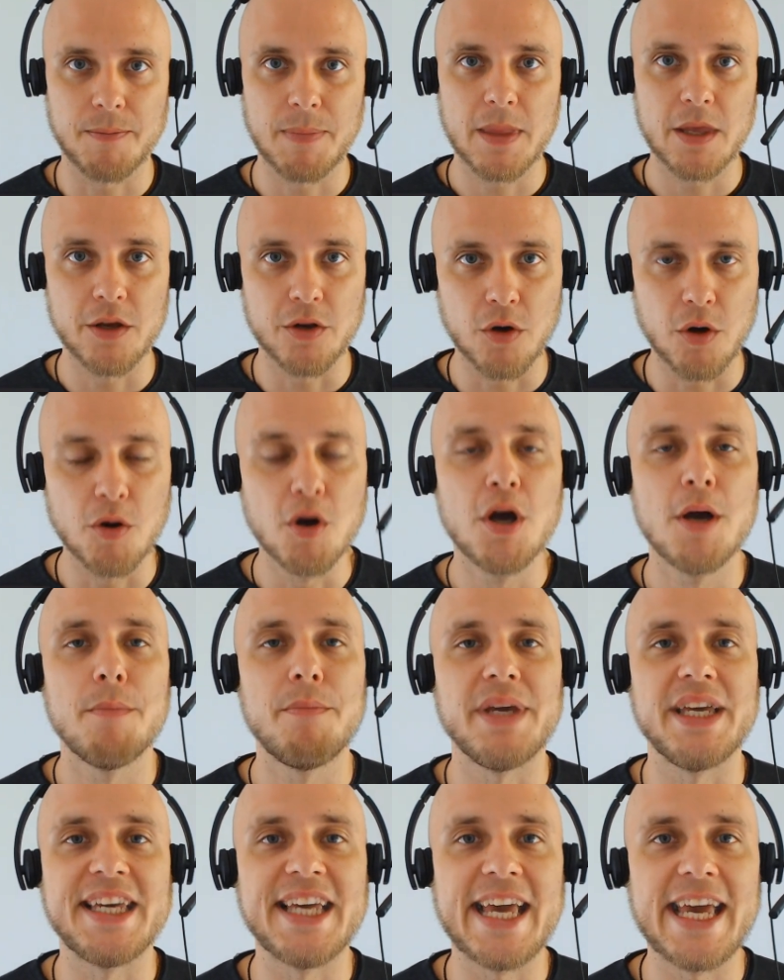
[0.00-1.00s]
you know,
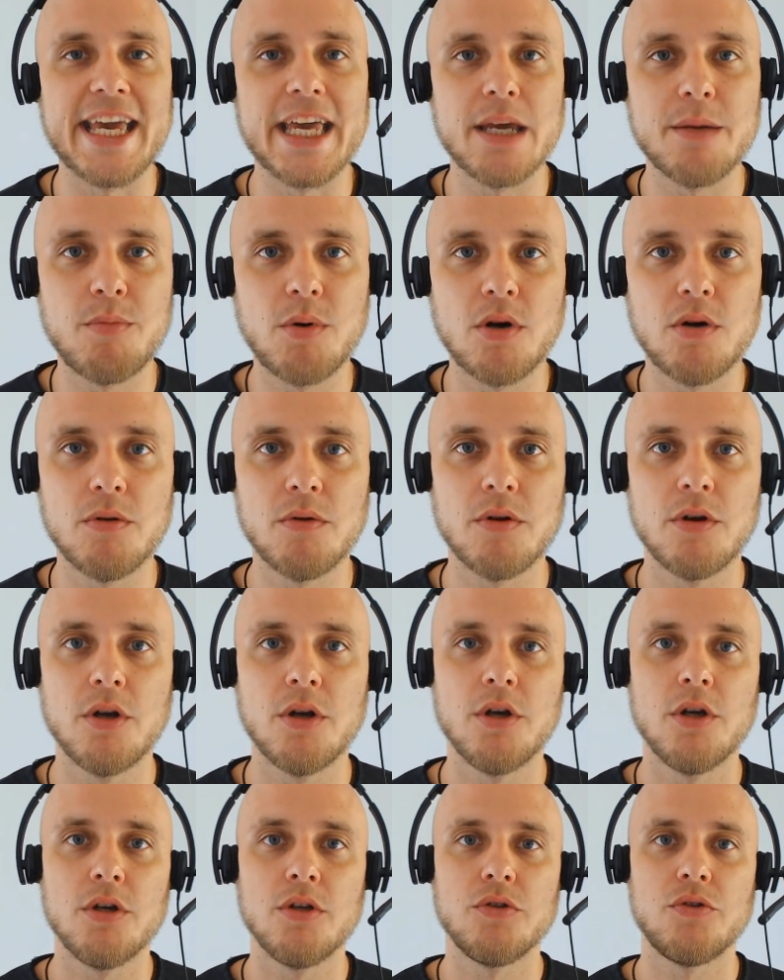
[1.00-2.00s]
being able
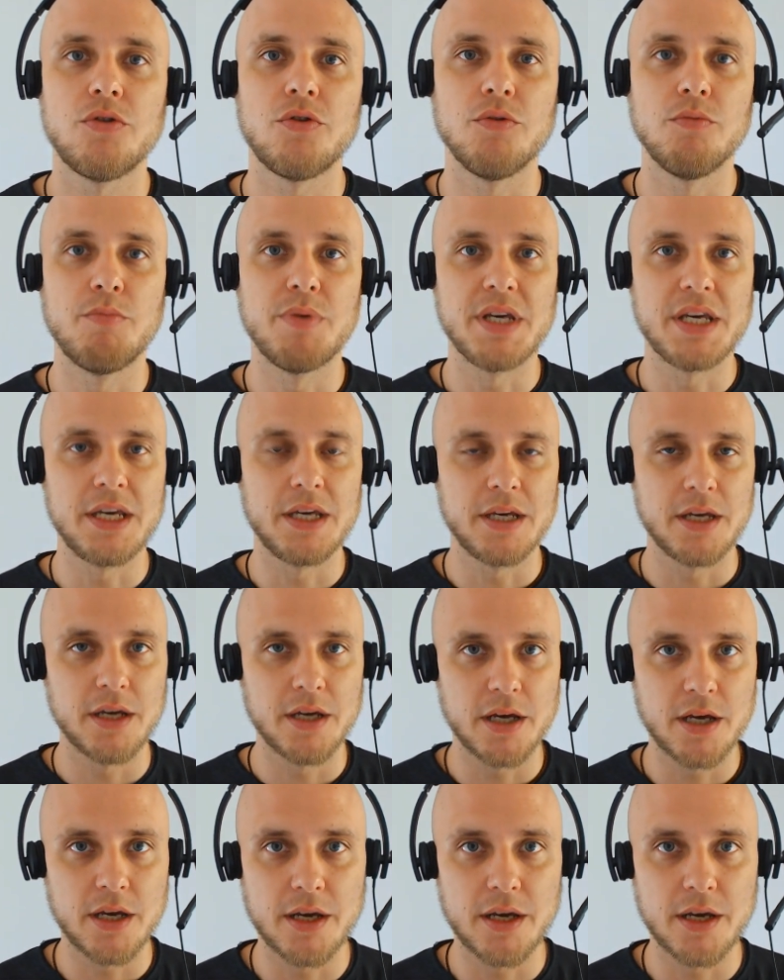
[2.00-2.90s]
to be